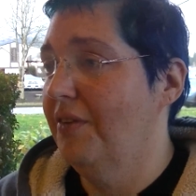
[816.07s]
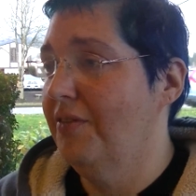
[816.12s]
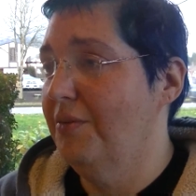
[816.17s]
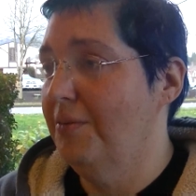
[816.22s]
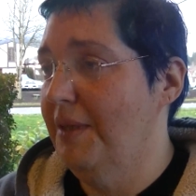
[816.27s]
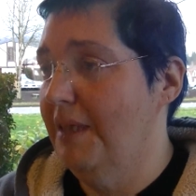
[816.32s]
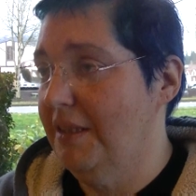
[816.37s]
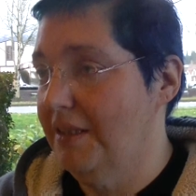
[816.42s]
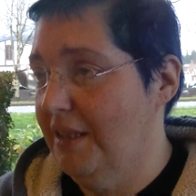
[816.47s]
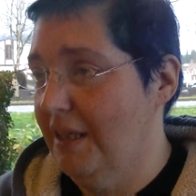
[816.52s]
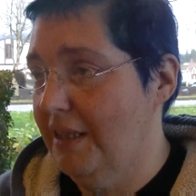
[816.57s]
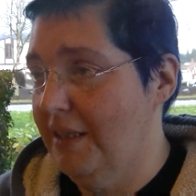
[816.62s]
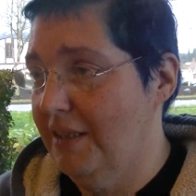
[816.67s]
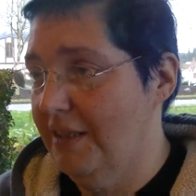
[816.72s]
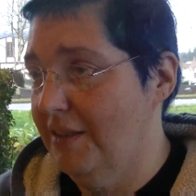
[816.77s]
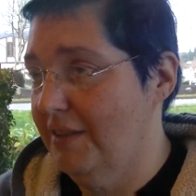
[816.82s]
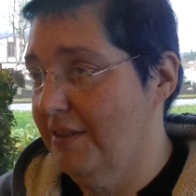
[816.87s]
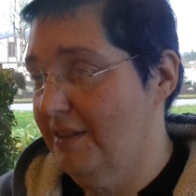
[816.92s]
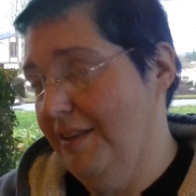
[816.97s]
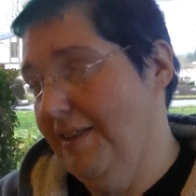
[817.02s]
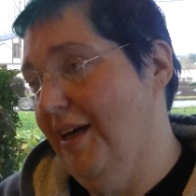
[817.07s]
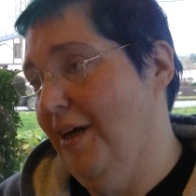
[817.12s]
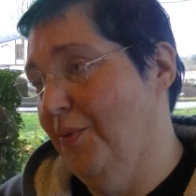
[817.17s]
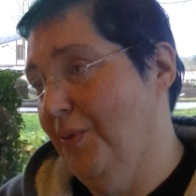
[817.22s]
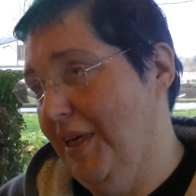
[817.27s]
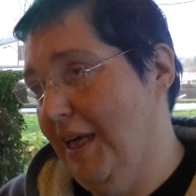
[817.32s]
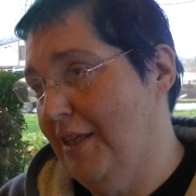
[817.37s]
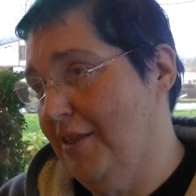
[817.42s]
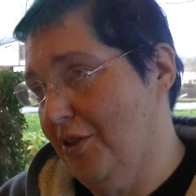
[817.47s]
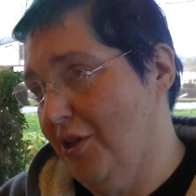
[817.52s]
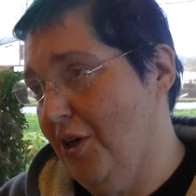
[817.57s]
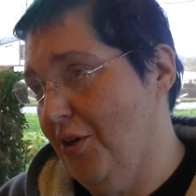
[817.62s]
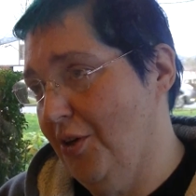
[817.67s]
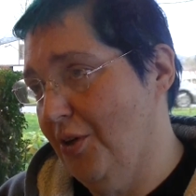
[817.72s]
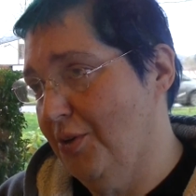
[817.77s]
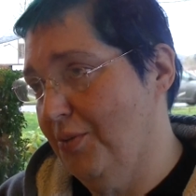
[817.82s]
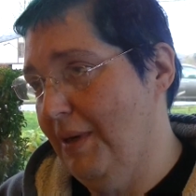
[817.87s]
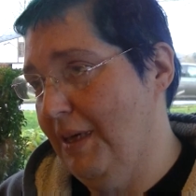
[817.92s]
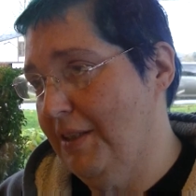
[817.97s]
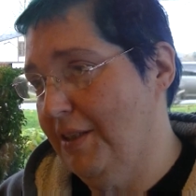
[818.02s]
me aside because I would ask all
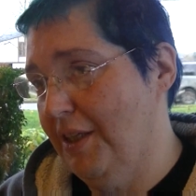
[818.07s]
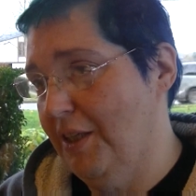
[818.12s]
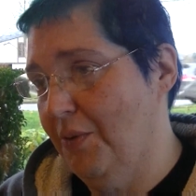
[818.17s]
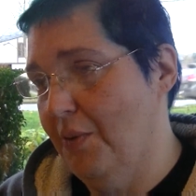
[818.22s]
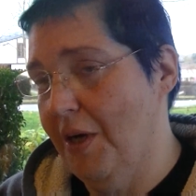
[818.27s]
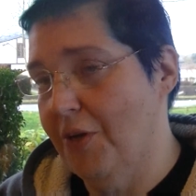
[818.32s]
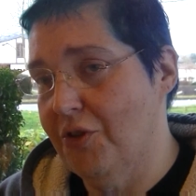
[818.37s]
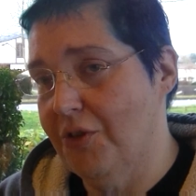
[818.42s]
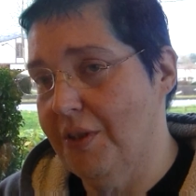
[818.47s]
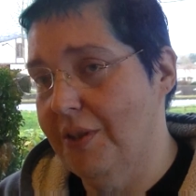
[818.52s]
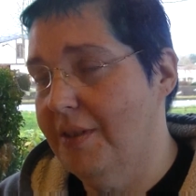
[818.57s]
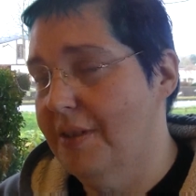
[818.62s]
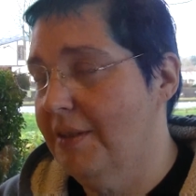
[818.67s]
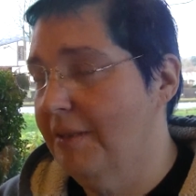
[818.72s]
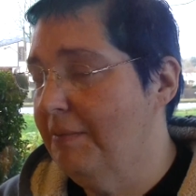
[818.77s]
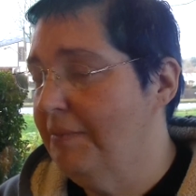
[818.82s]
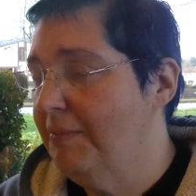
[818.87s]
those pesky questions.